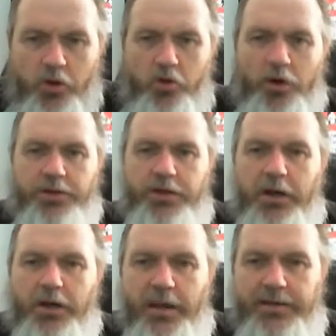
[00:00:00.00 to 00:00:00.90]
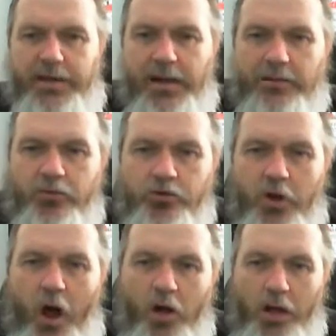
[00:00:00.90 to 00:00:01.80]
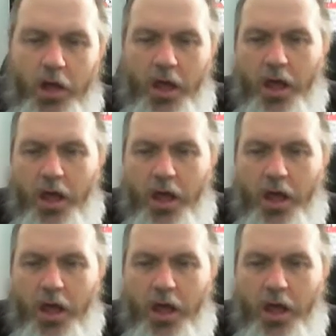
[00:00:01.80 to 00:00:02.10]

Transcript: You're scared as hell to talk